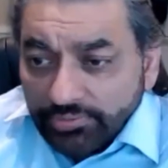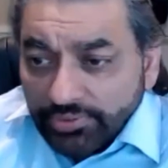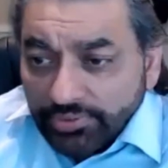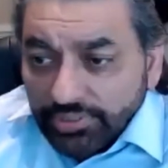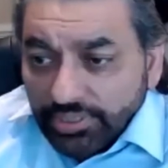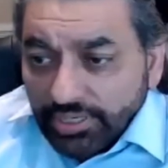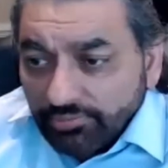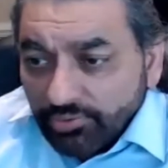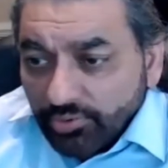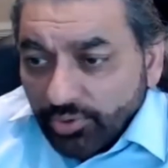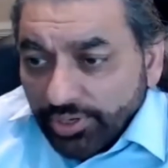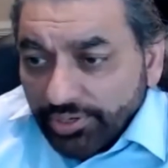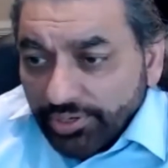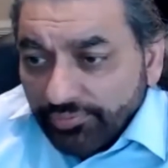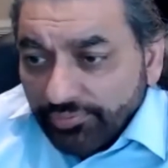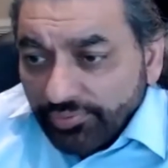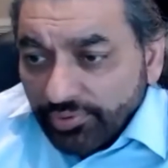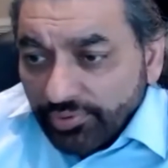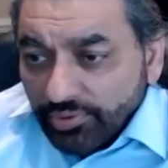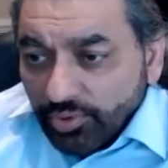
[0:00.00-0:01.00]
we have quite a
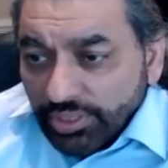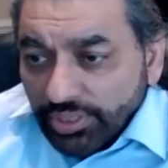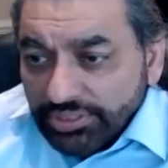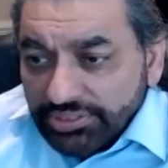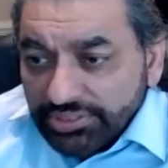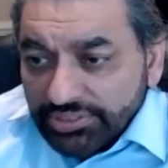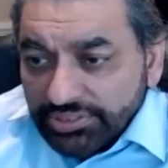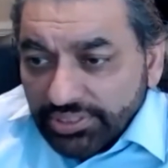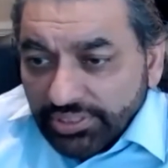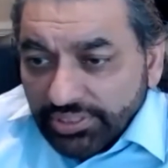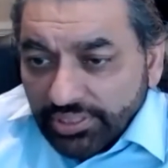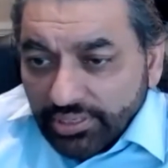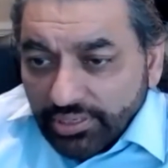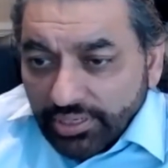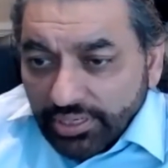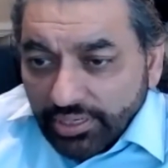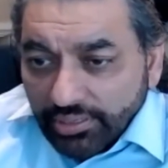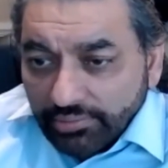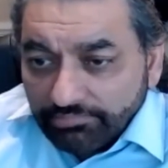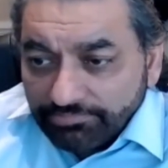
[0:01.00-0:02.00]
few questions that
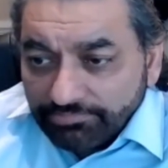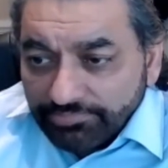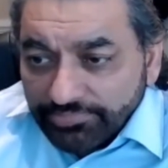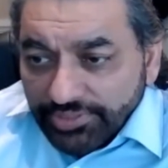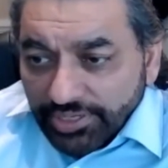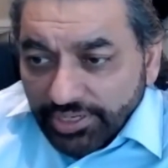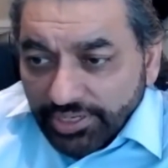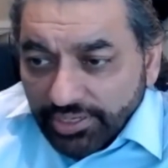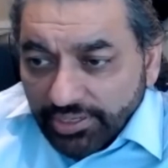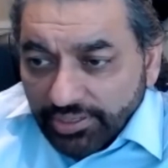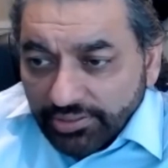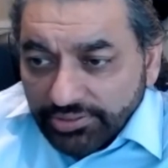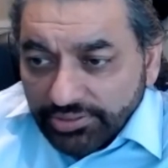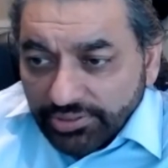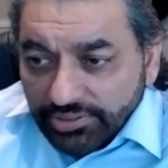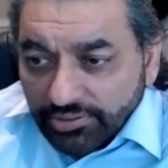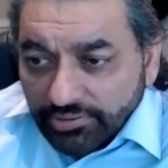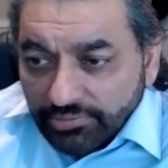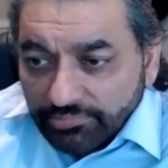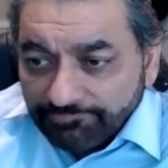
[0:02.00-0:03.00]
are there.
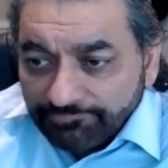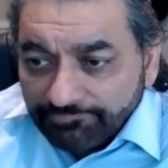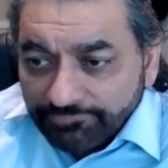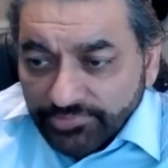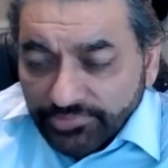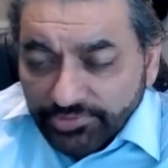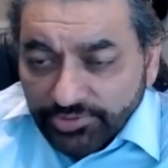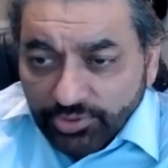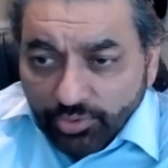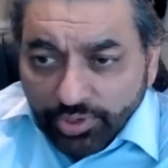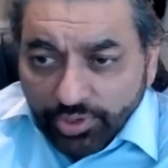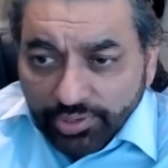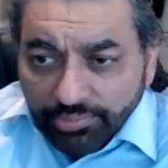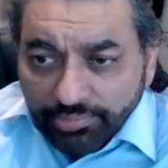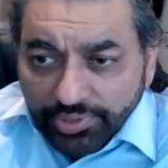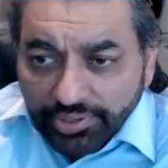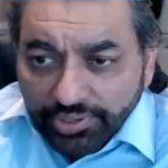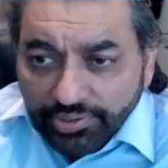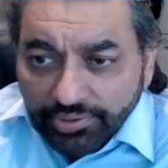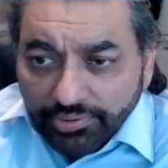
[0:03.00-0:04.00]
So you want
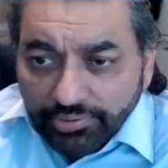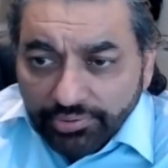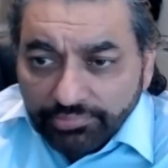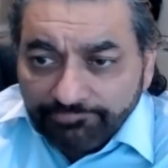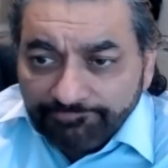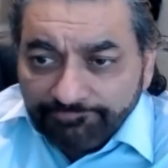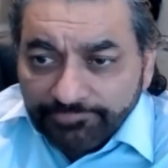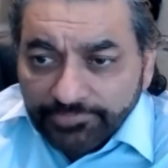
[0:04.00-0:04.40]
me to